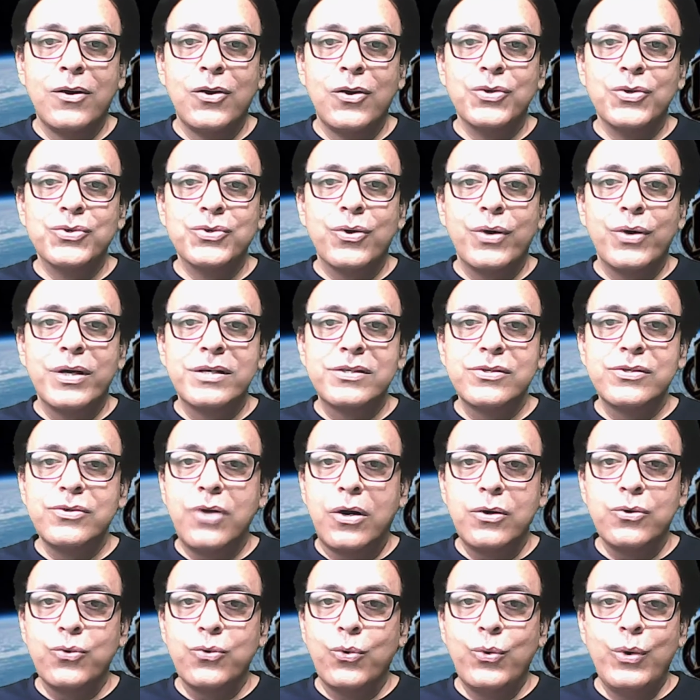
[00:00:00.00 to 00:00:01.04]
So it's
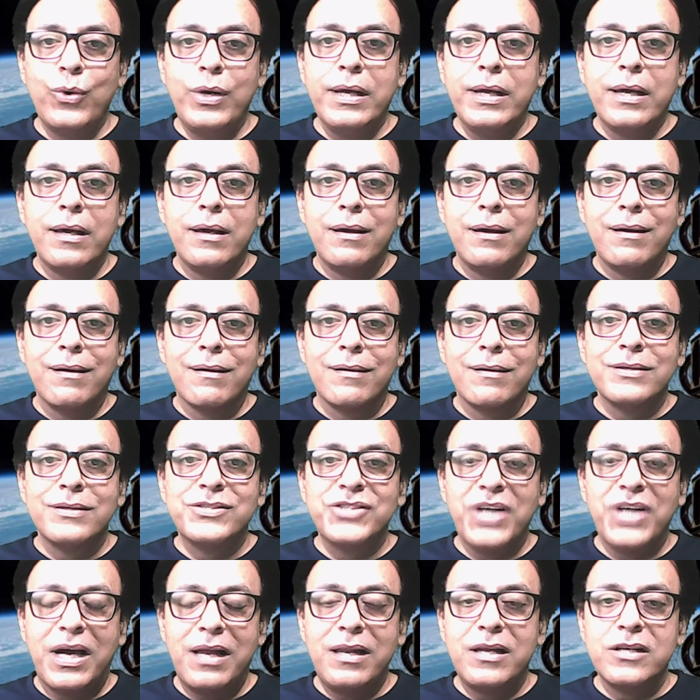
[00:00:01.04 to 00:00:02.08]
not only a
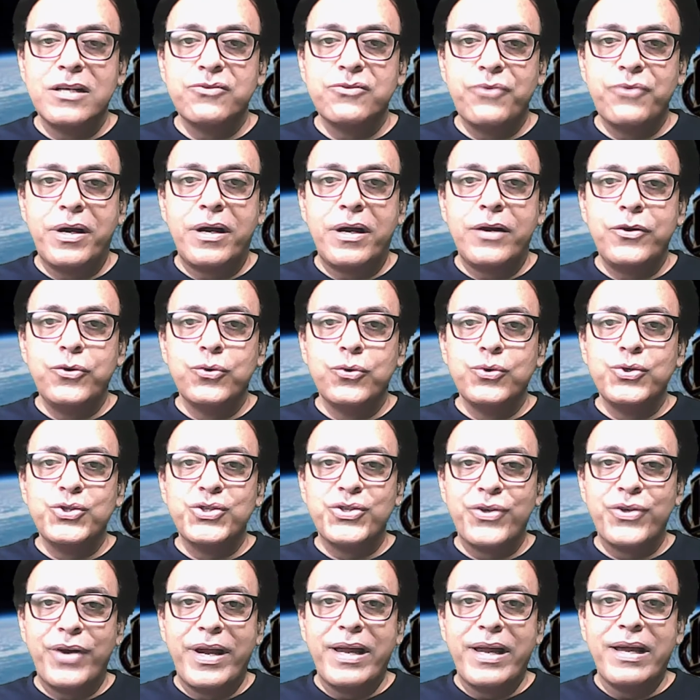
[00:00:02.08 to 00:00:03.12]
challenge where you
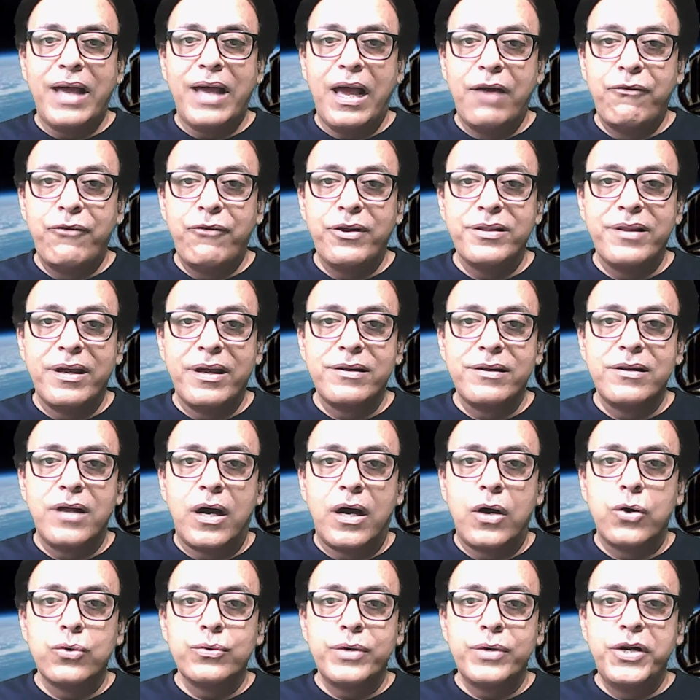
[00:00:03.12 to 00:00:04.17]
shrink everything
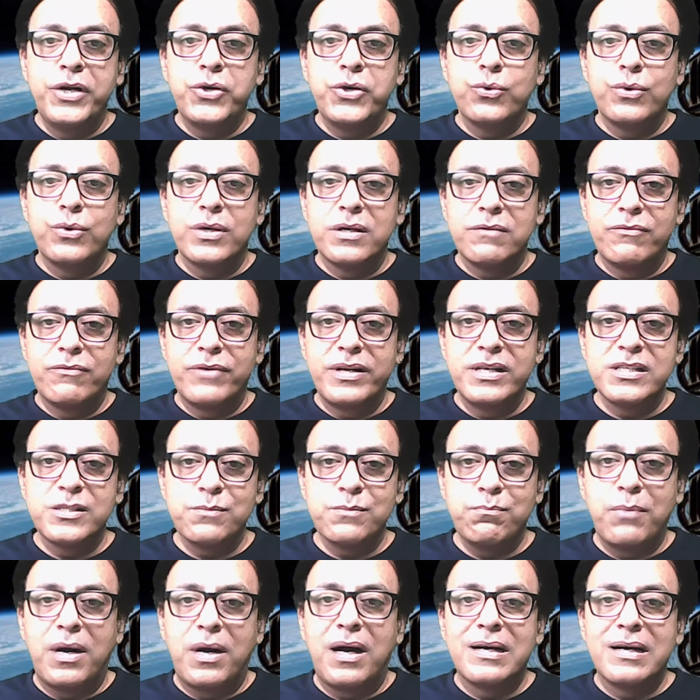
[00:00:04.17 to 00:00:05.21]
down into a very
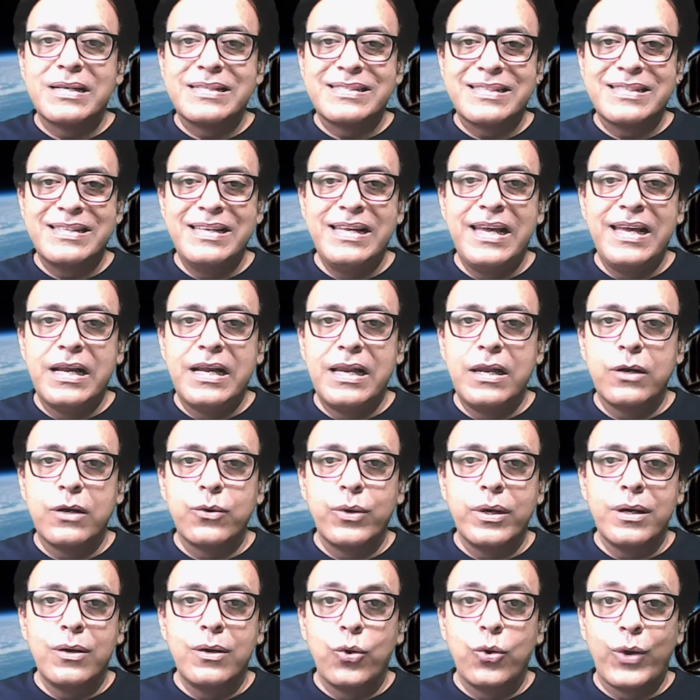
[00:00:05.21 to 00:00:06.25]
smart, sleek
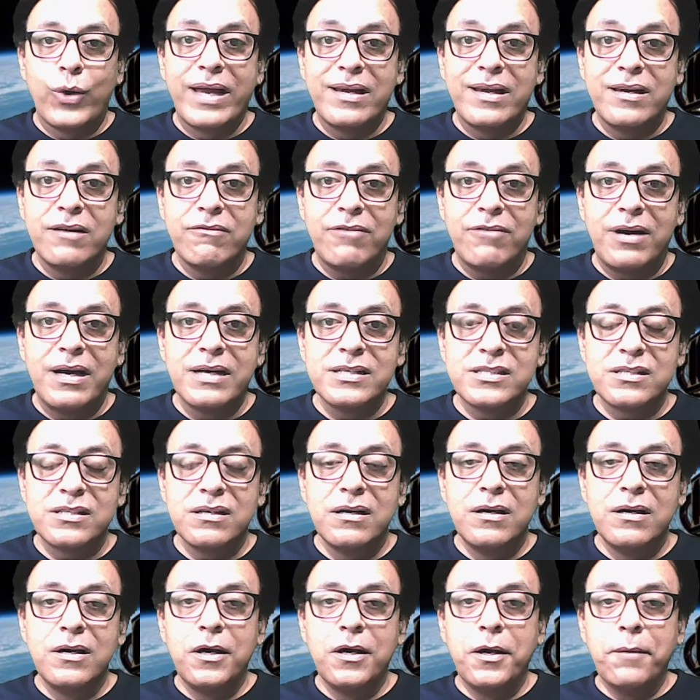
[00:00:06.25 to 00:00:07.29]
looking device,
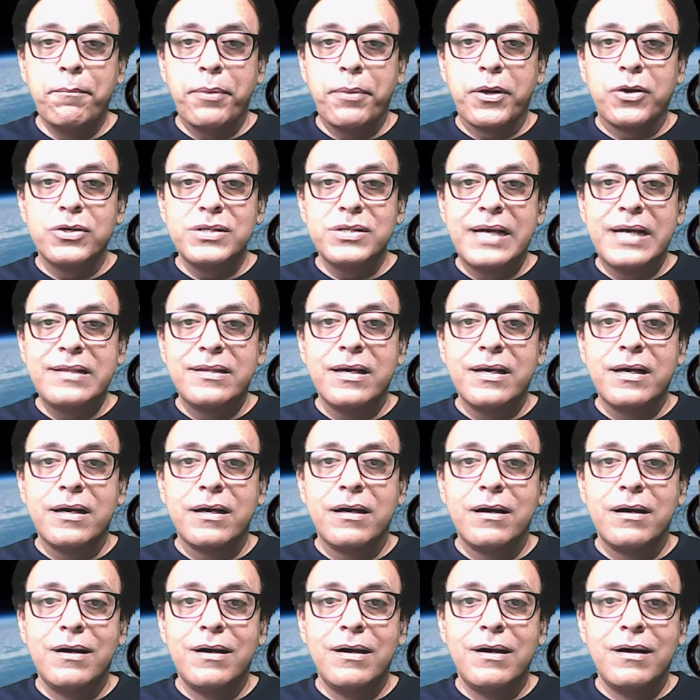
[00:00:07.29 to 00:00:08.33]
because I
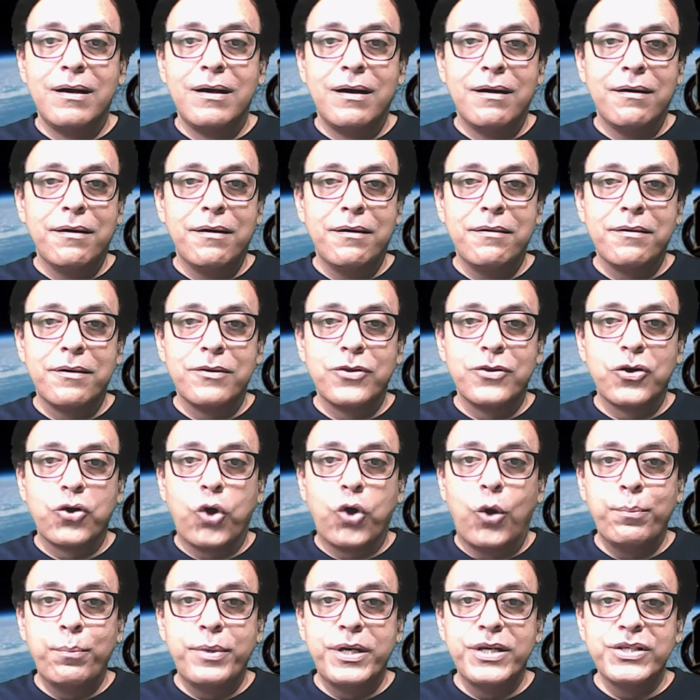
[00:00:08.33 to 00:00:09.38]
think the
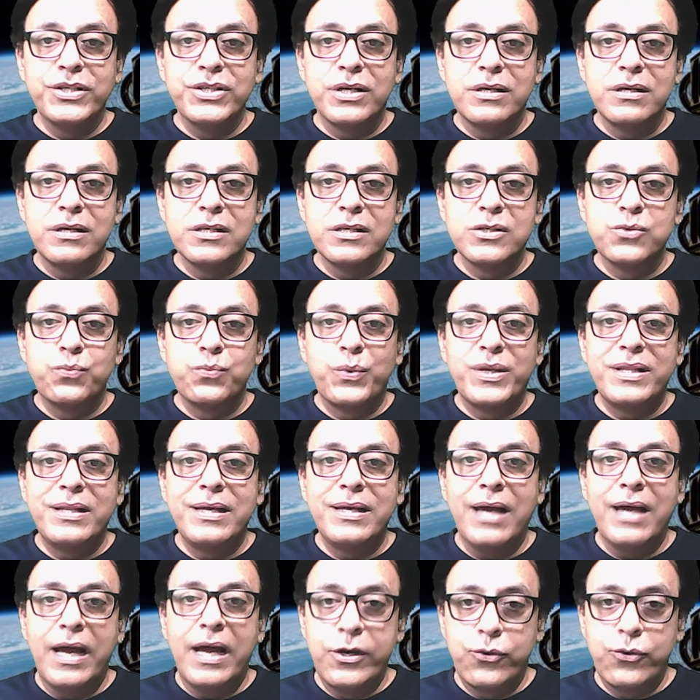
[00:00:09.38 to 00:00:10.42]
competition is with
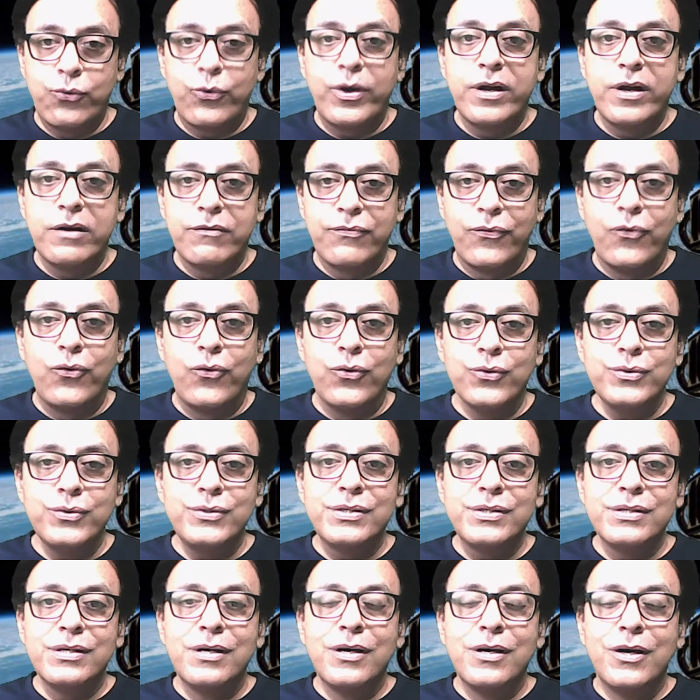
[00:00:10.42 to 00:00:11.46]
the Android
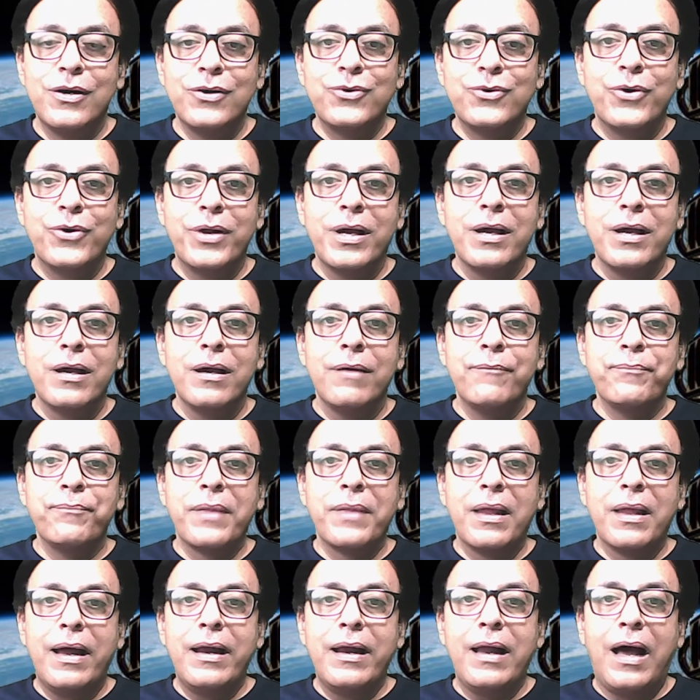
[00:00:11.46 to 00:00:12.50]
phones today,
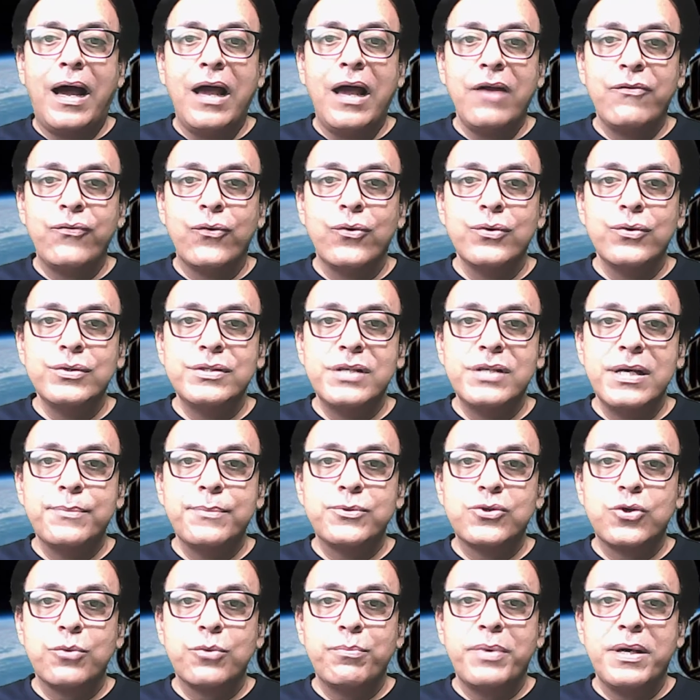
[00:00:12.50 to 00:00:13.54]
and iPhone seems
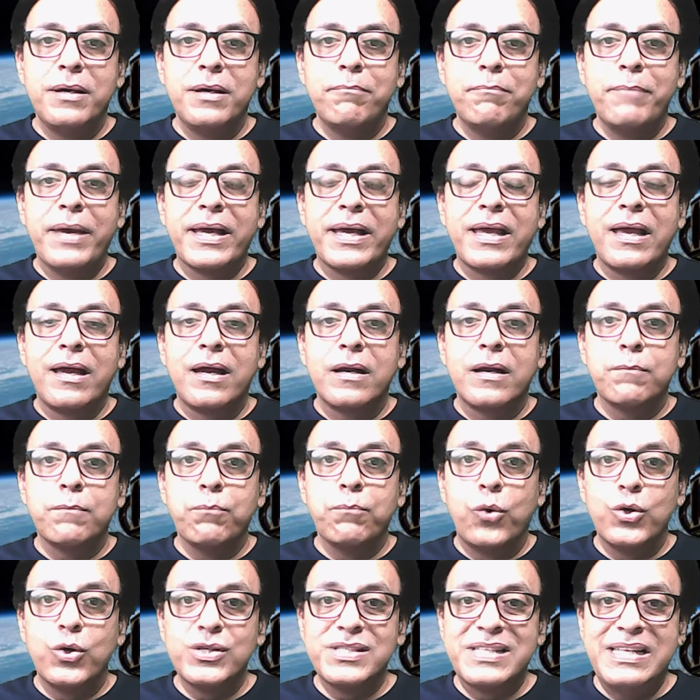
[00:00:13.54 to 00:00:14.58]
to be making it
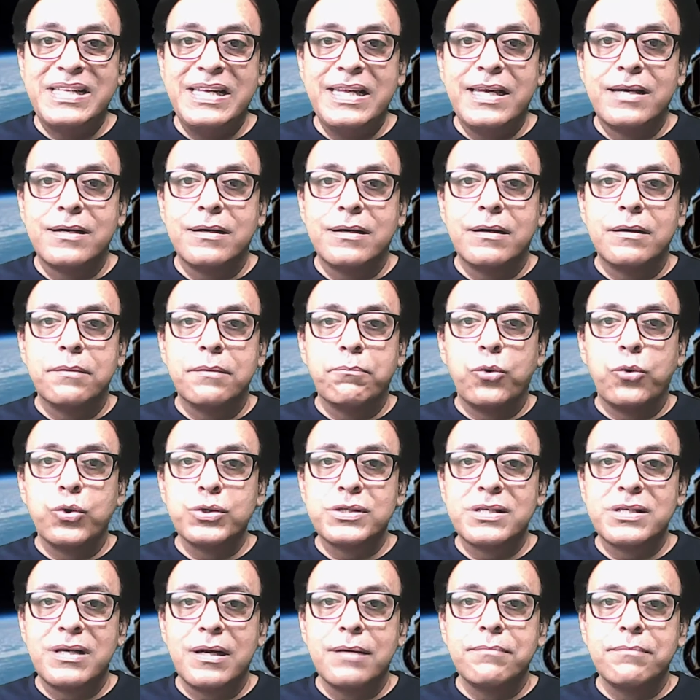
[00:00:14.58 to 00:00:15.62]
more sleeker, more
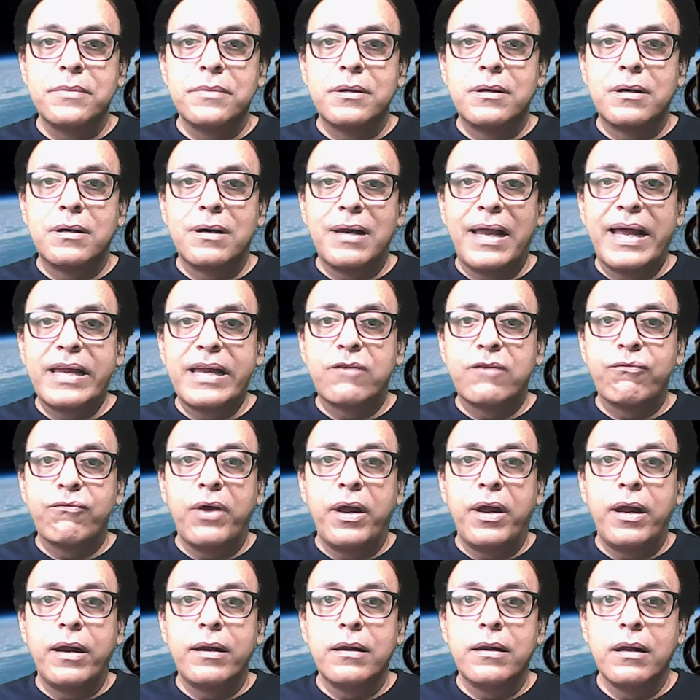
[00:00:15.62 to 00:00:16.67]
slimmer,
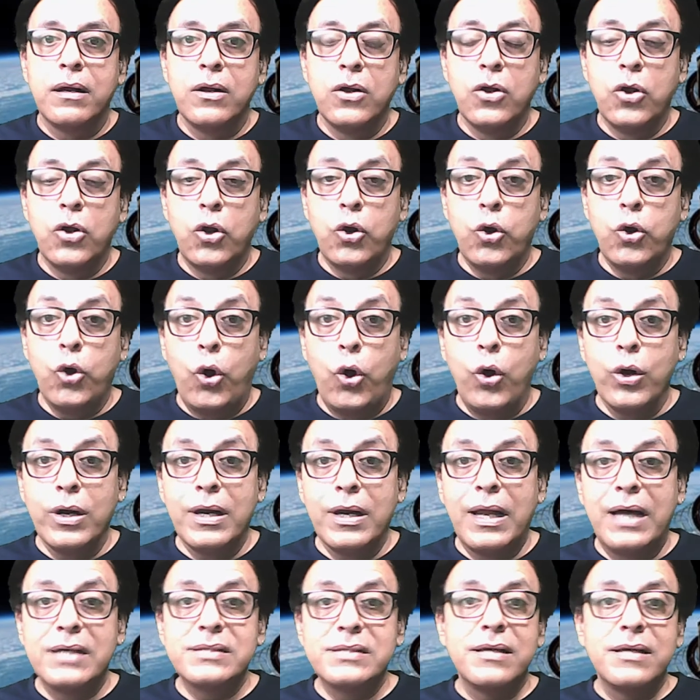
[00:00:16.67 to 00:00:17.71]
lightweight, long
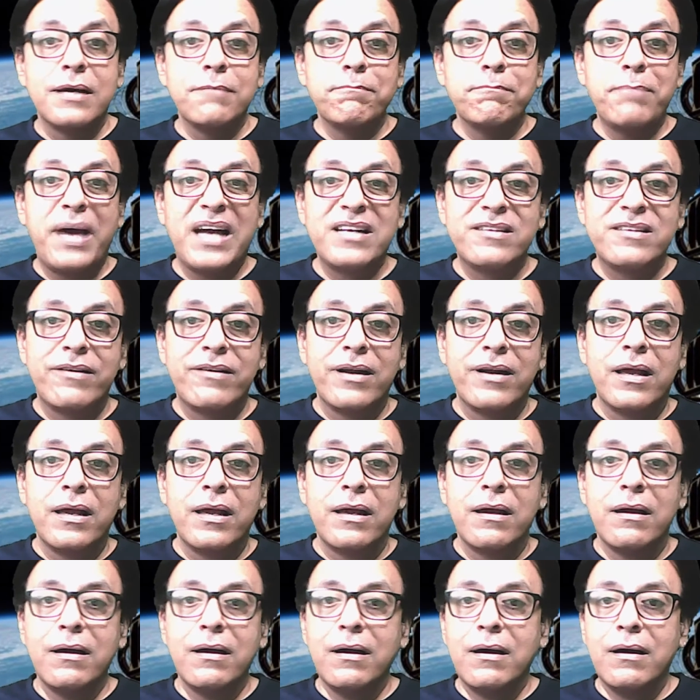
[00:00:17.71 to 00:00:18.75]
lasting
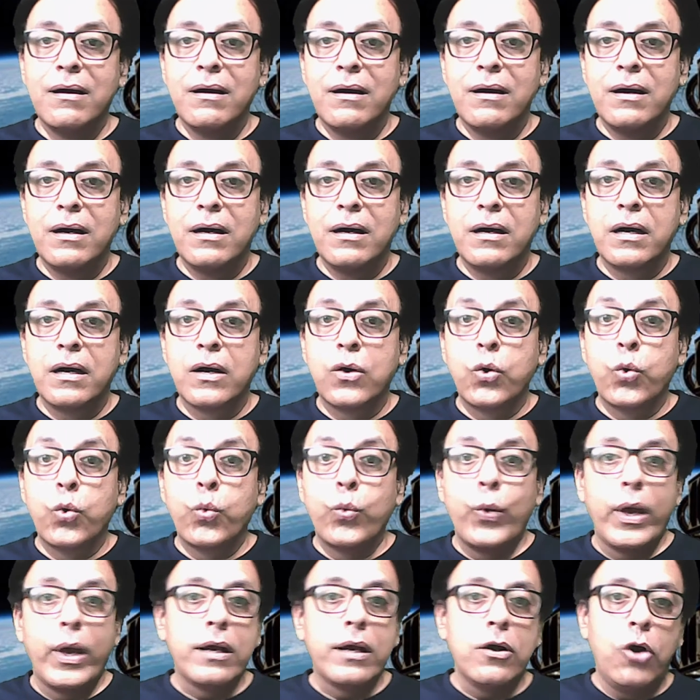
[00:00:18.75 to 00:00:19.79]
battery,
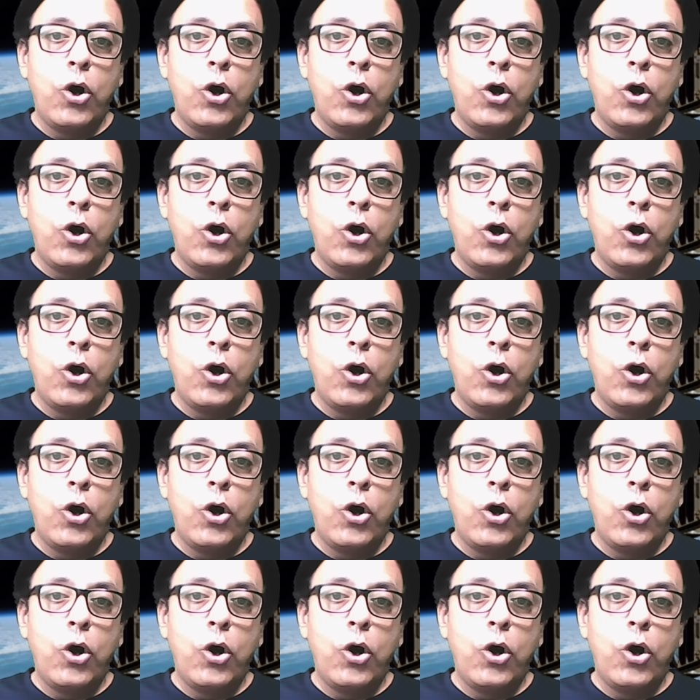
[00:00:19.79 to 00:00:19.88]
quick